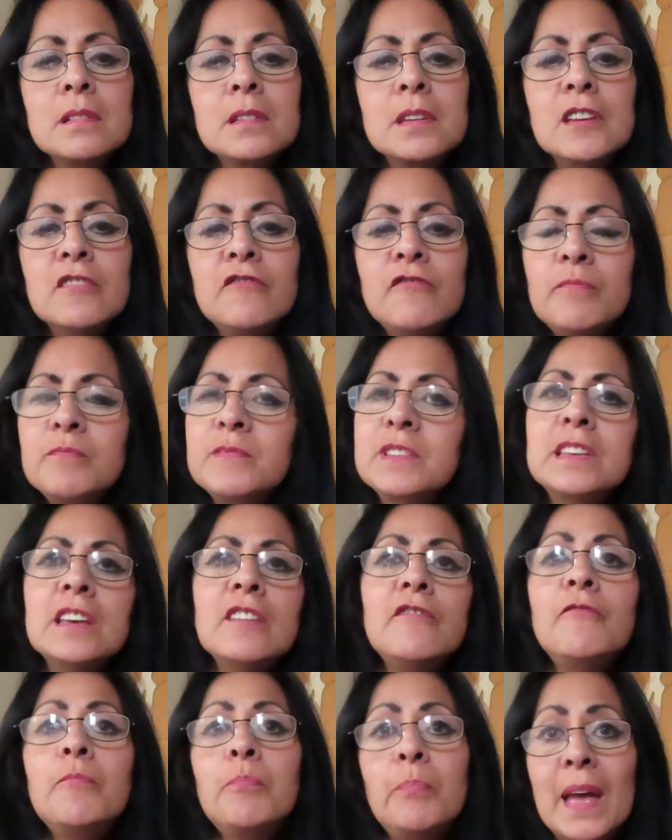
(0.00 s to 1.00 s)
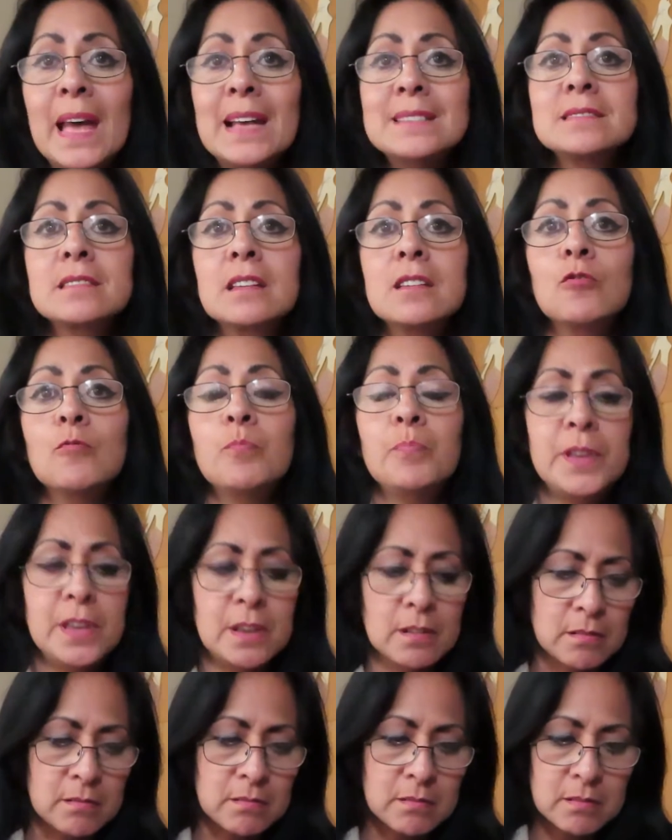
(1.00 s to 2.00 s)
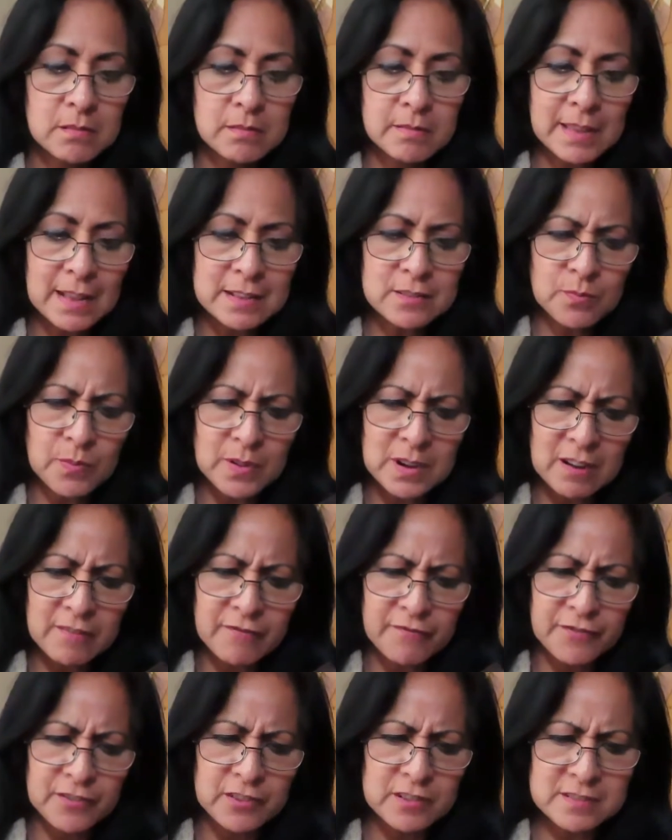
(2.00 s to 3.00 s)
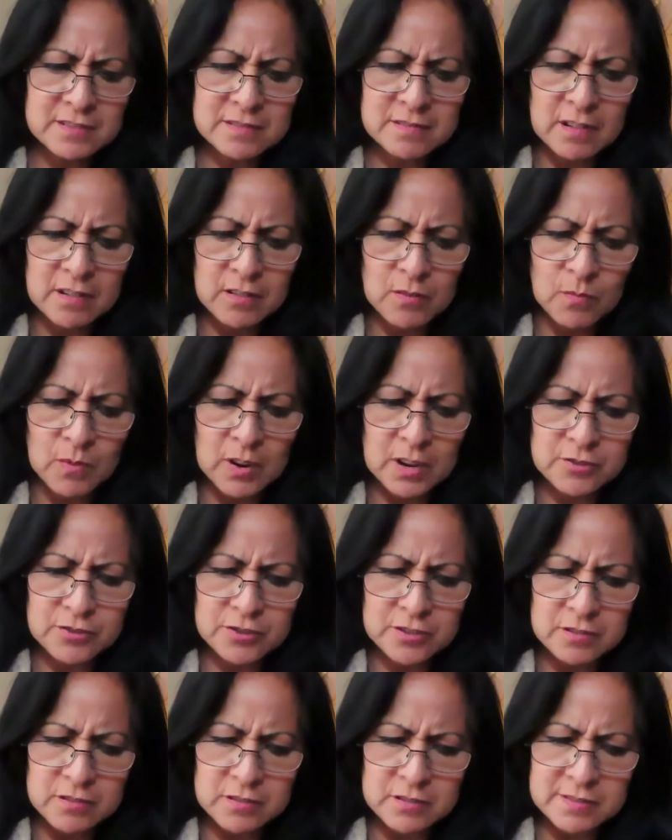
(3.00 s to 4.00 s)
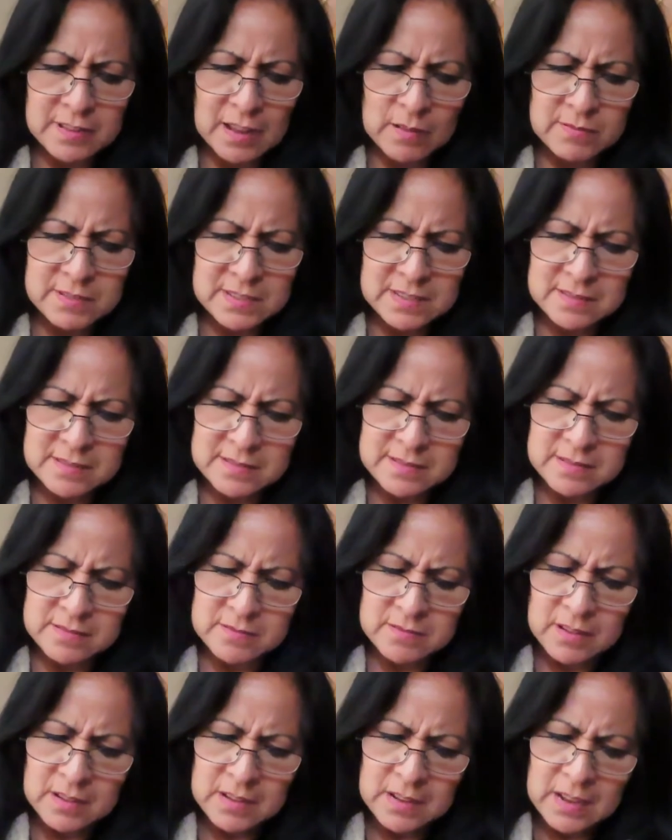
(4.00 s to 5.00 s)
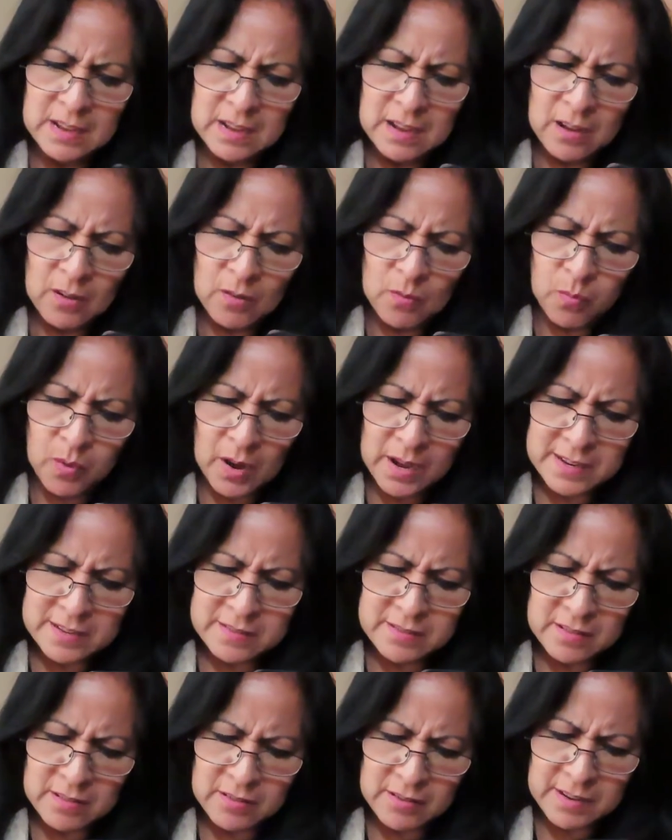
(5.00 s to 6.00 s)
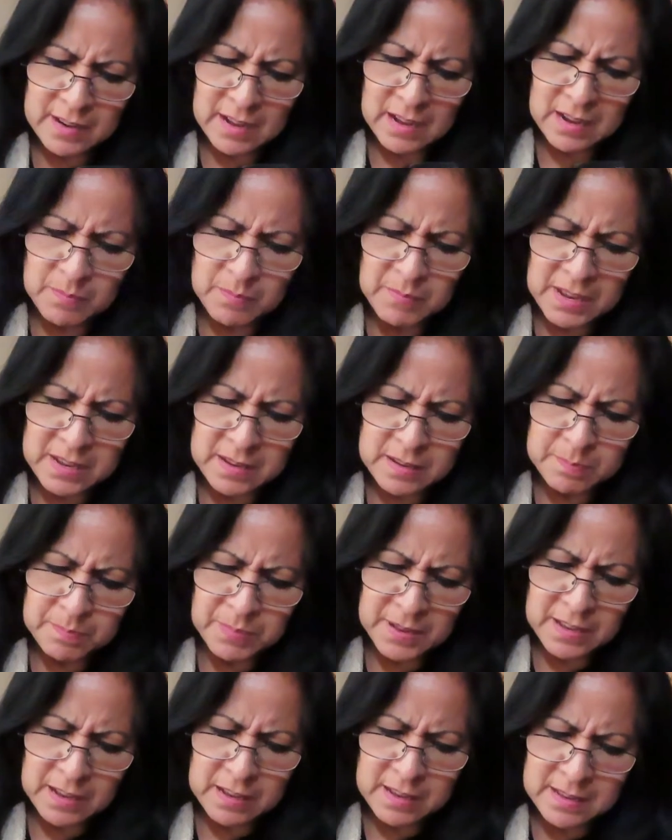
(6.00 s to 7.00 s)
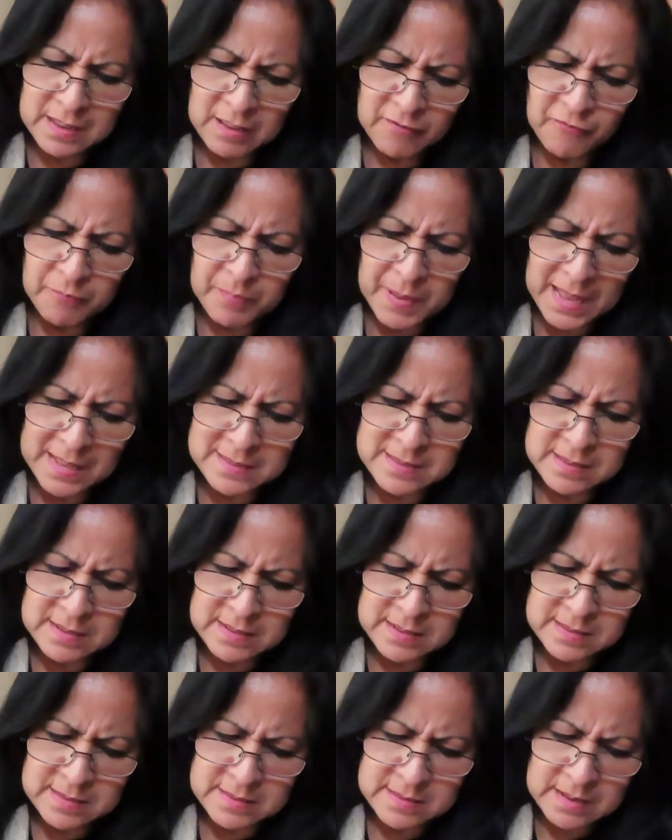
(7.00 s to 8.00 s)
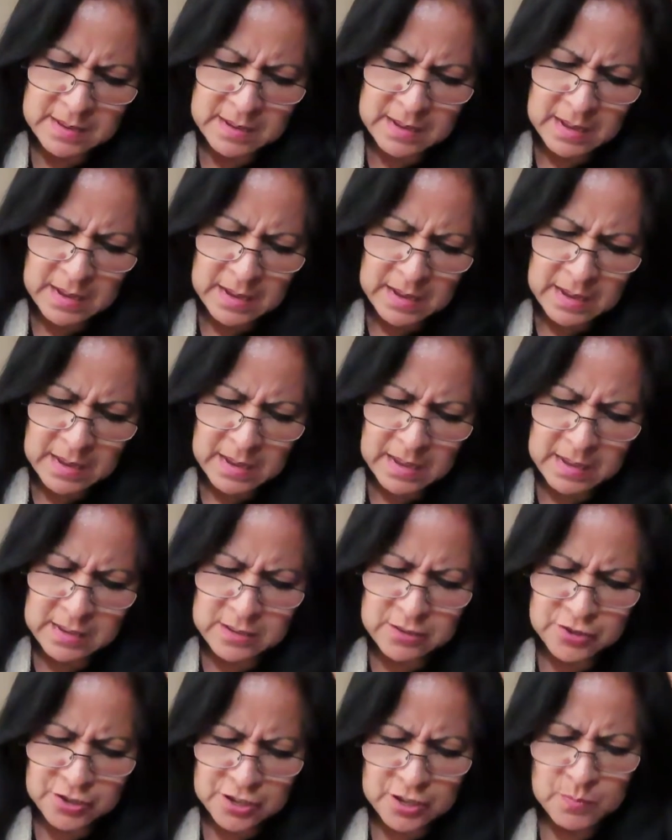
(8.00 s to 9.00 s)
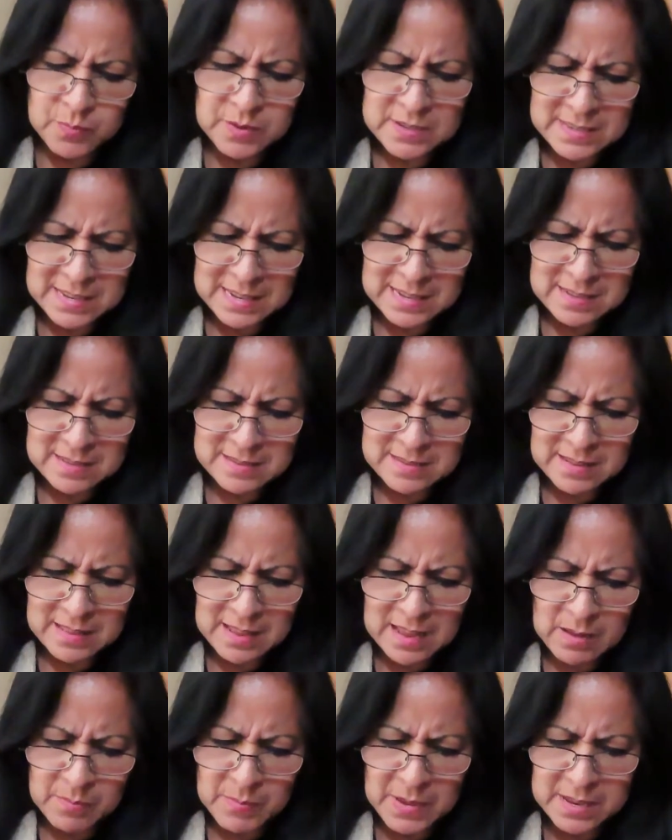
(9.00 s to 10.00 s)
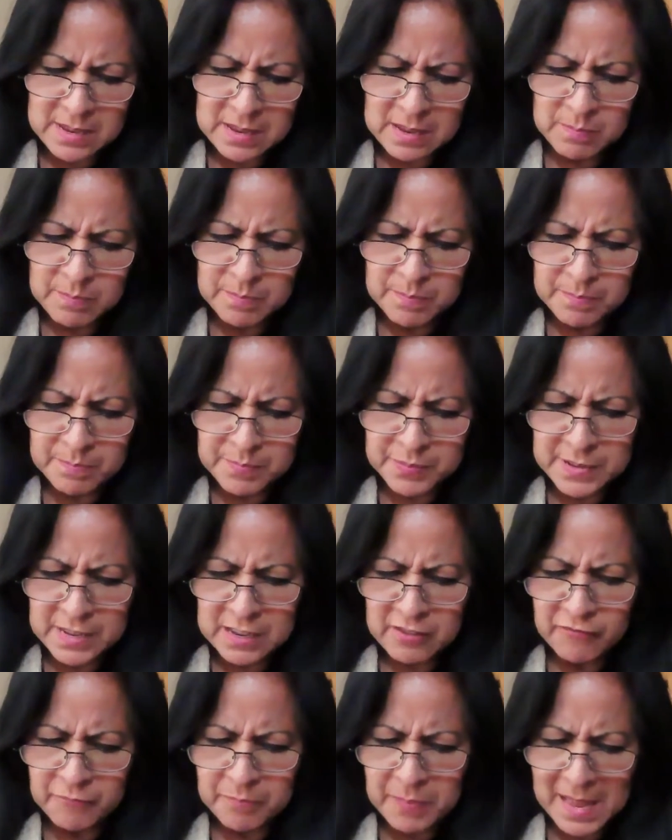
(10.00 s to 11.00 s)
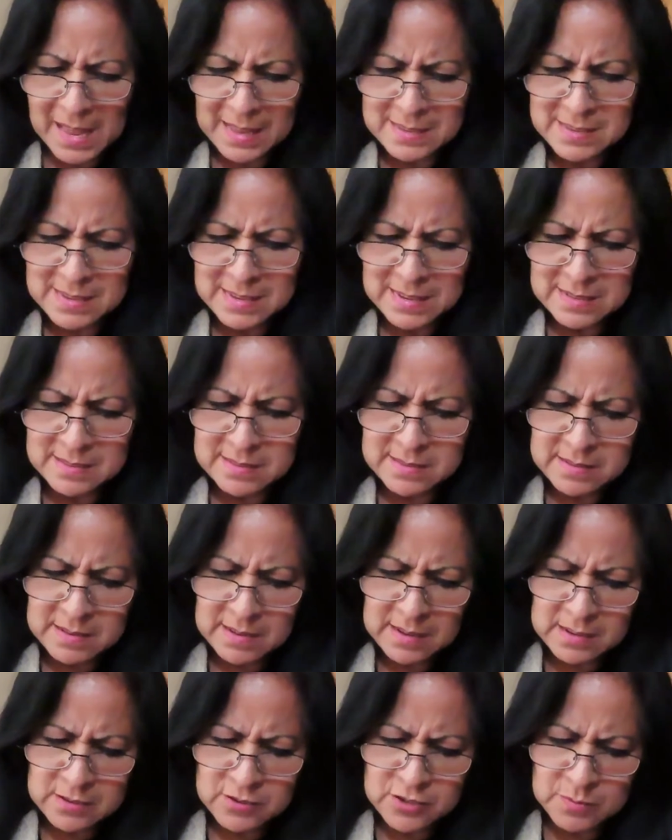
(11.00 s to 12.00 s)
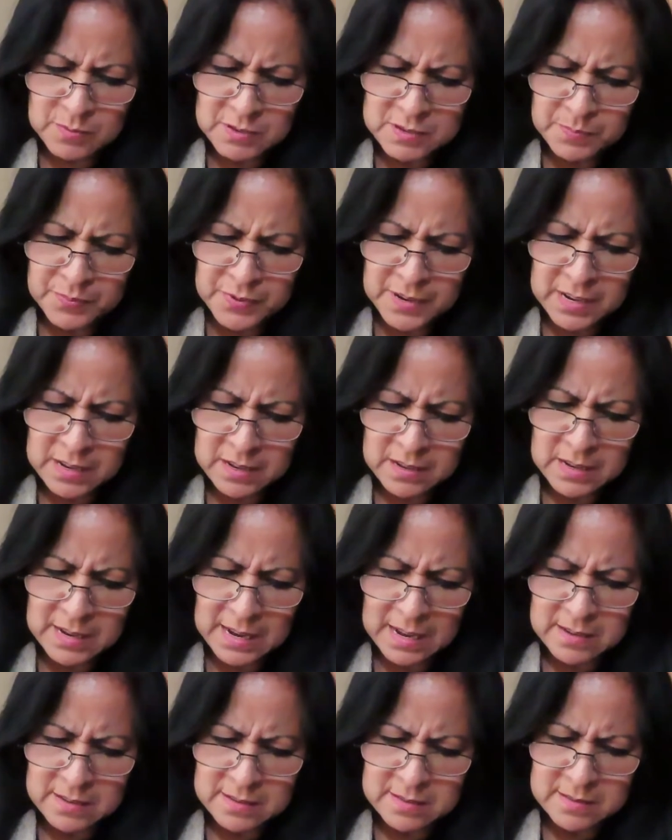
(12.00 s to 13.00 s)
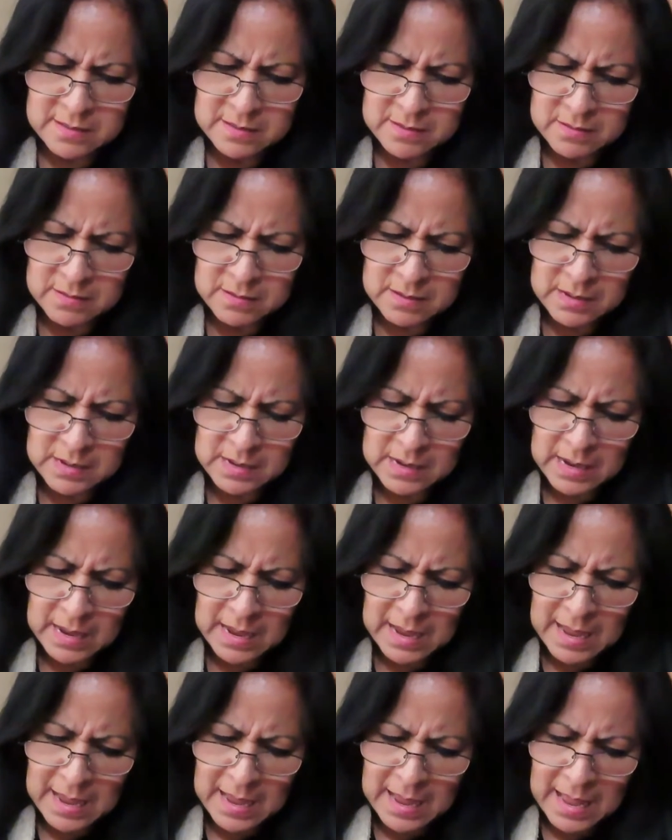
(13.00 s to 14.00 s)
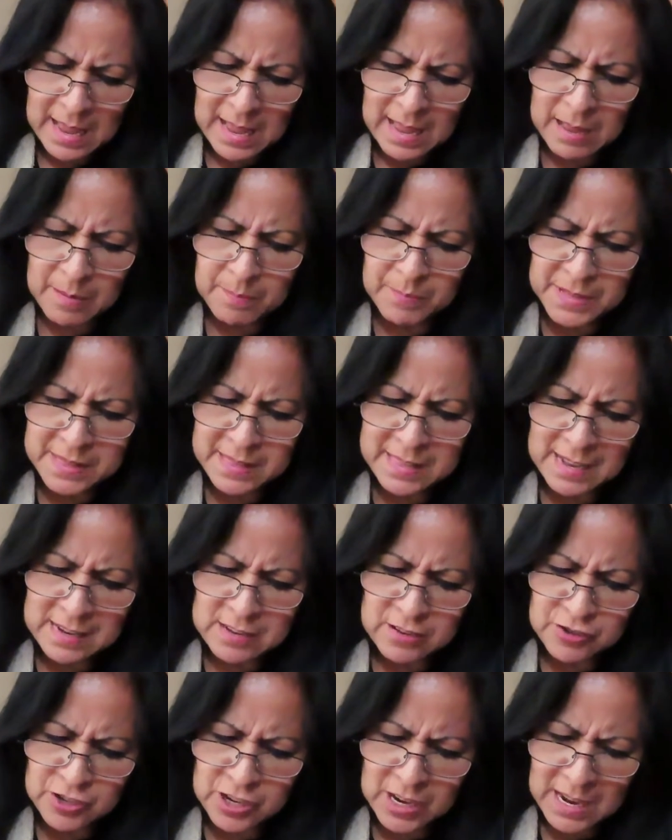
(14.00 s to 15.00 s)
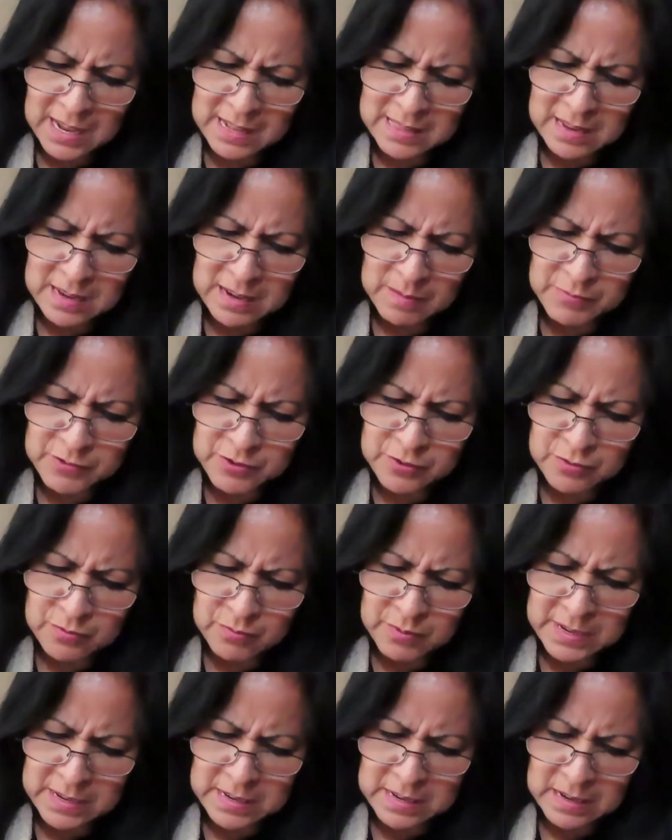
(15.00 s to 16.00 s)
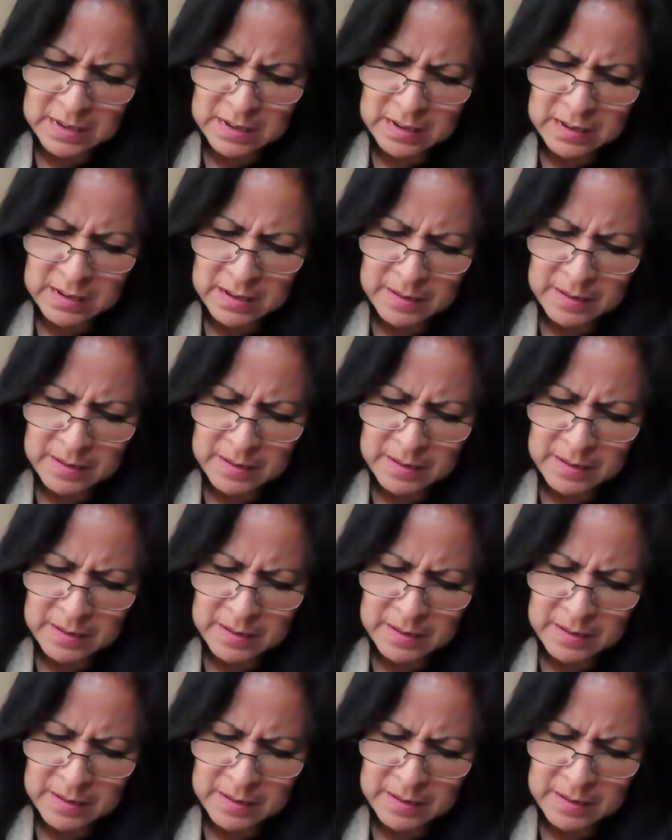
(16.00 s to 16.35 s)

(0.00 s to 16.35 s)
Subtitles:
Gift Basket Appeal. That's when I first started watching her because I was into wanting to learn make big gift baskets. And she was into that, making gift baskets. And she was pretty good at it too. But then she ended up doing